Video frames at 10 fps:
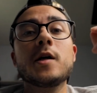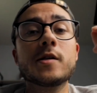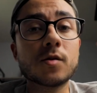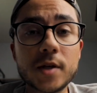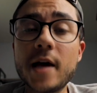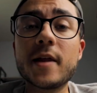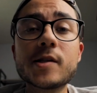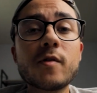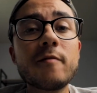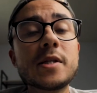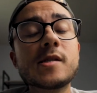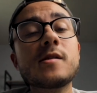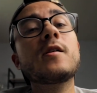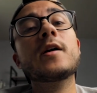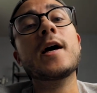So yeah, that's what I've been
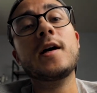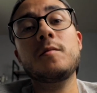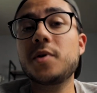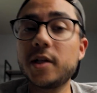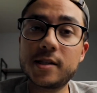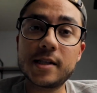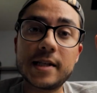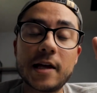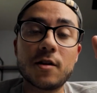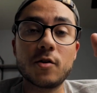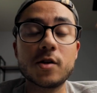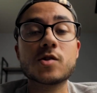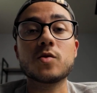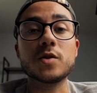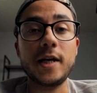staring at and putting together this
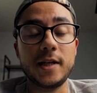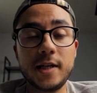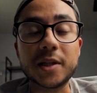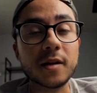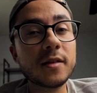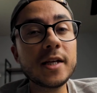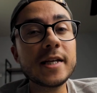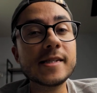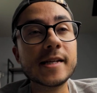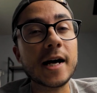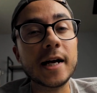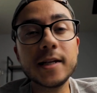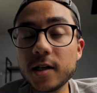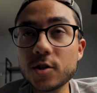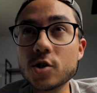whole day. But the thing is that I
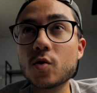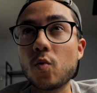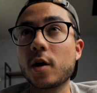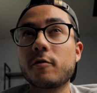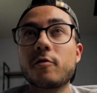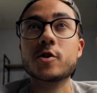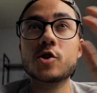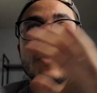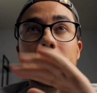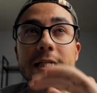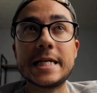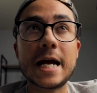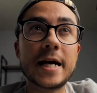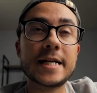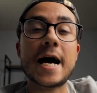didn't just work for a straight
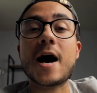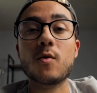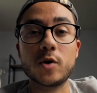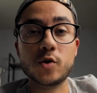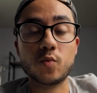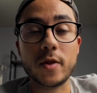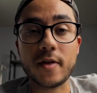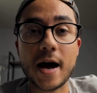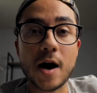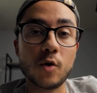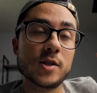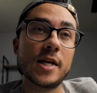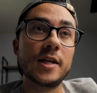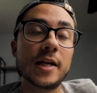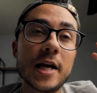9 hours without
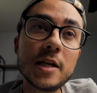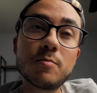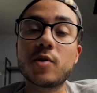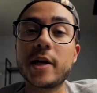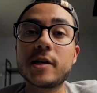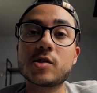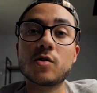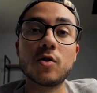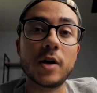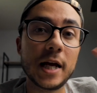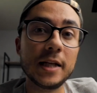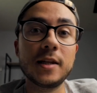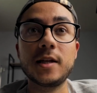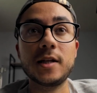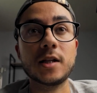taking any breaks or
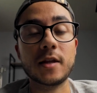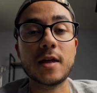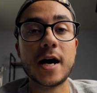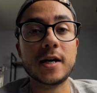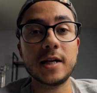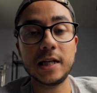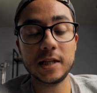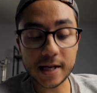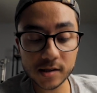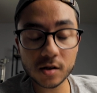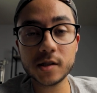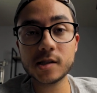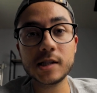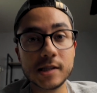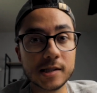anything like that. And that's
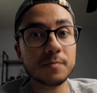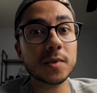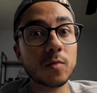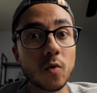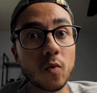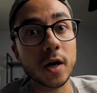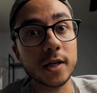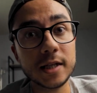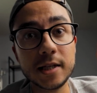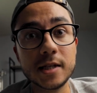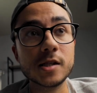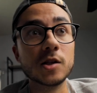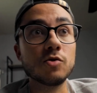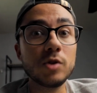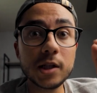honestly tip number one, is
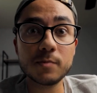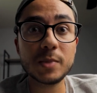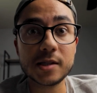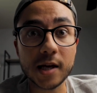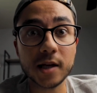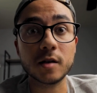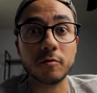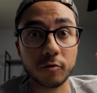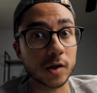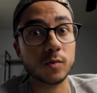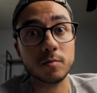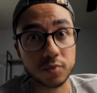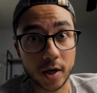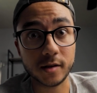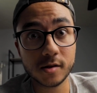you need to be taking frequent
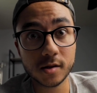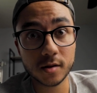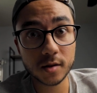breaks.